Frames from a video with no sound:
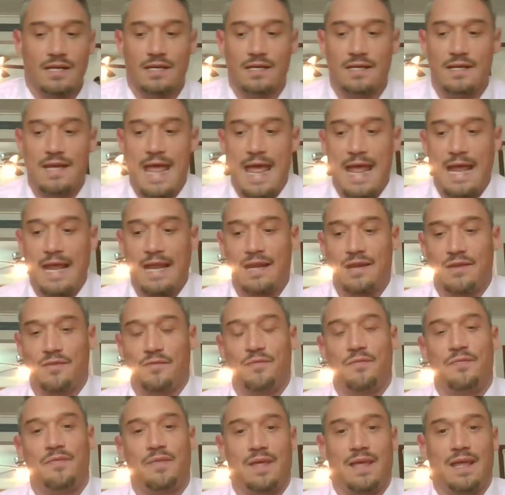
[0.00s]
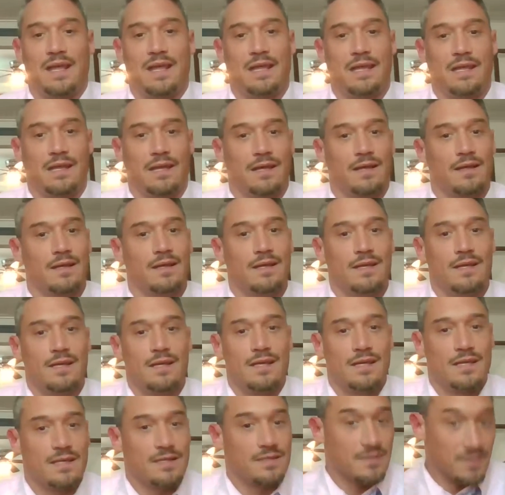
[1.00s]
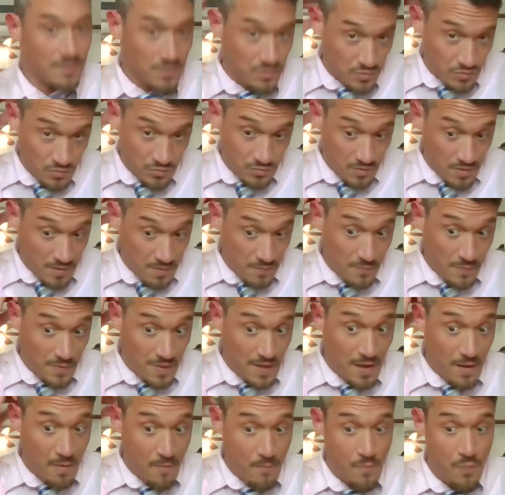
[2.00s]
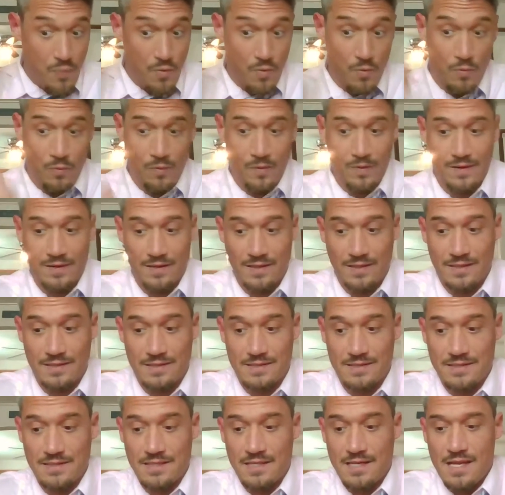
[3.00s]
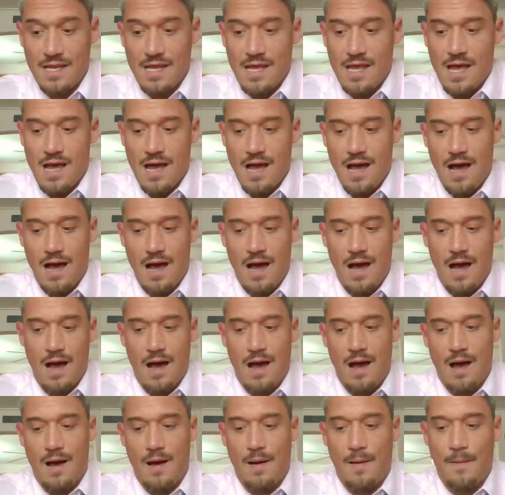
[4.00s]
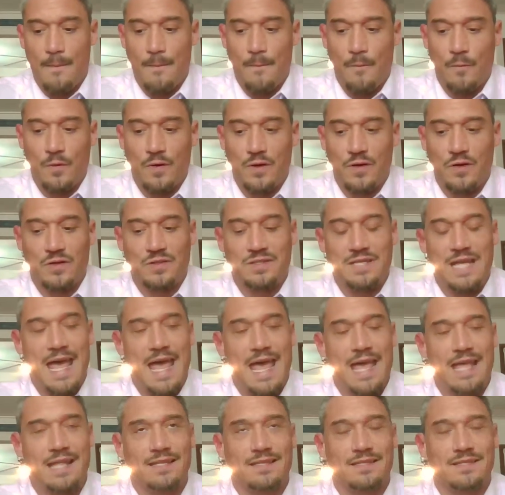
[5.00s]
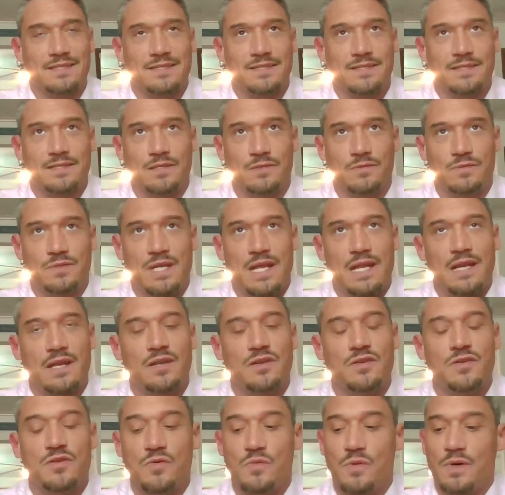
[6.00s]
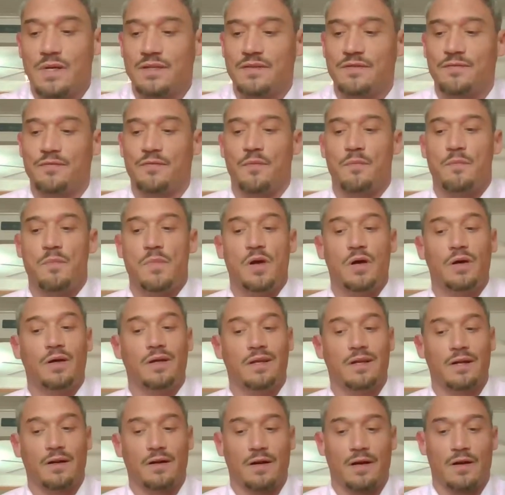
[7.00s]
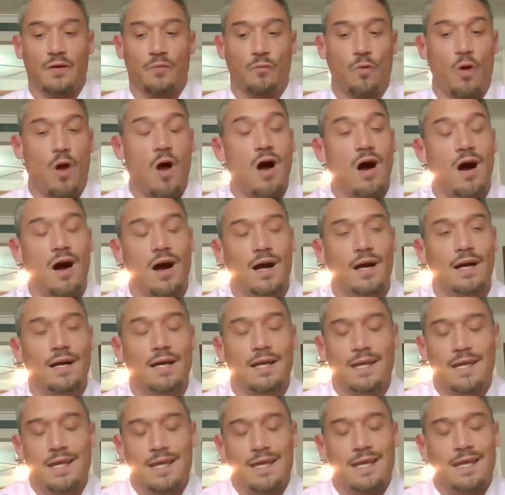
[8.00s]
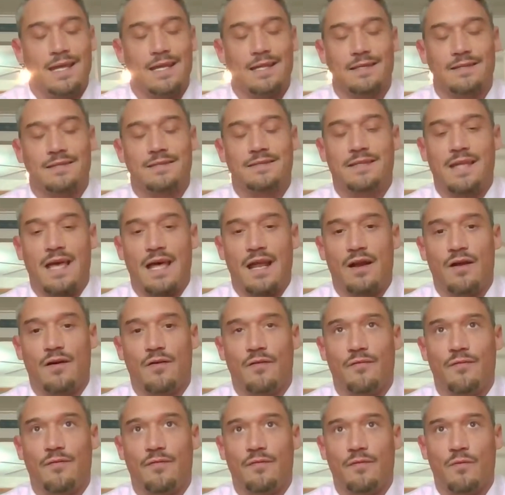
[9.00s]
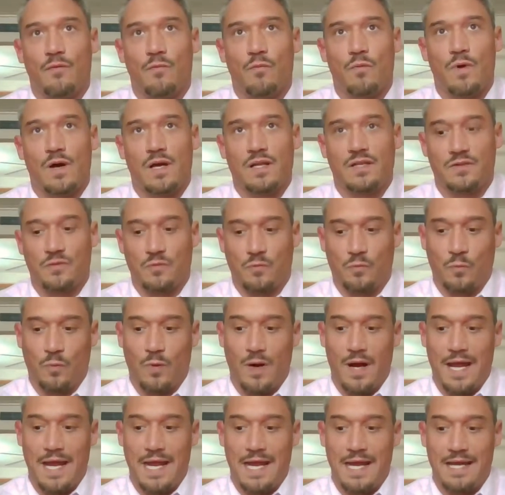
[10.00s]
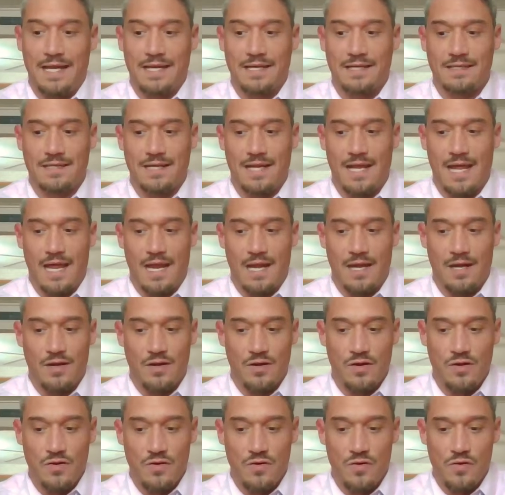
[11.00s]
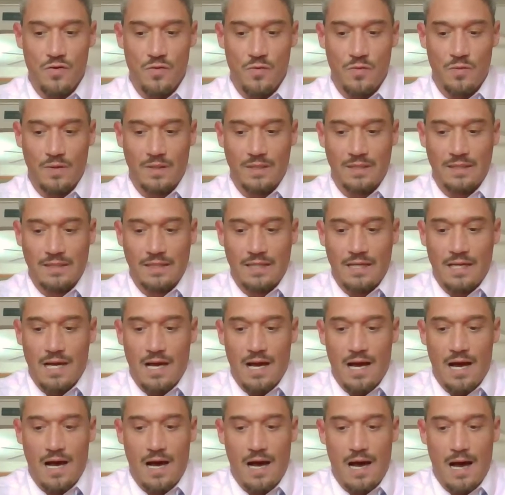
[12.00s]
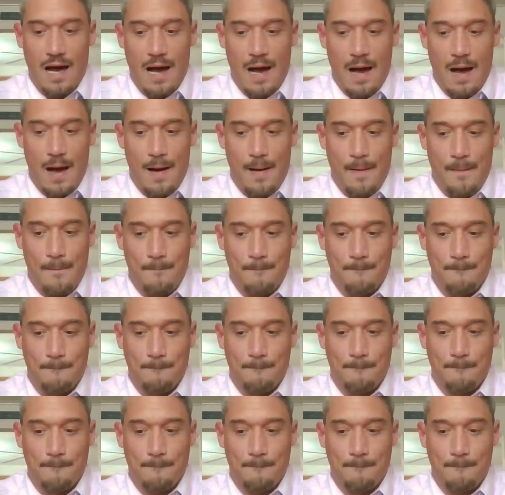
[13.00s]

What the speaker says: negative thinking is extremely important. When you're tense, you tend to do what's familiar and wrong instead of what's right and new. Um,